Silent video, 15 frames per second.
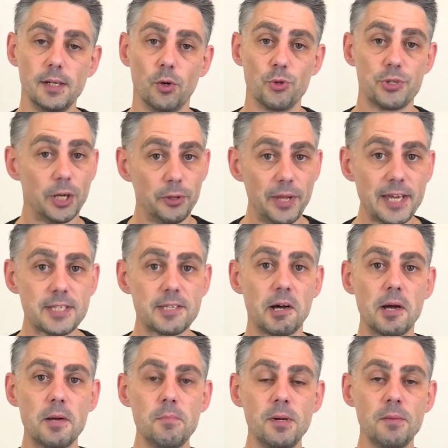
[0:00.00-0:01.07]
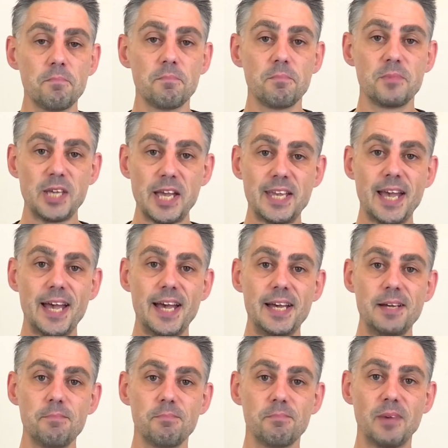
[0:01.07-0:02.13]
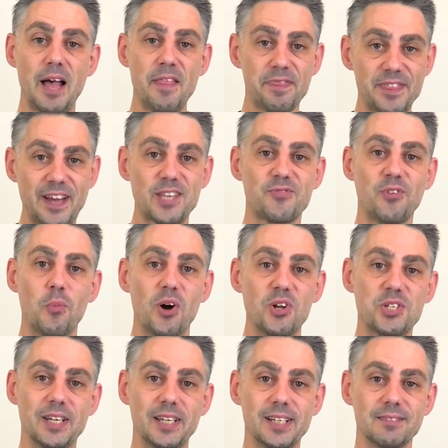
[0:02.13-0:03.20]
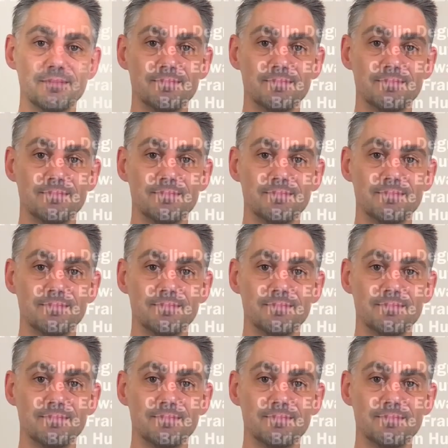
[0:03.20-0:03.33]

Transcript: Until next time, take care and thanks for watching.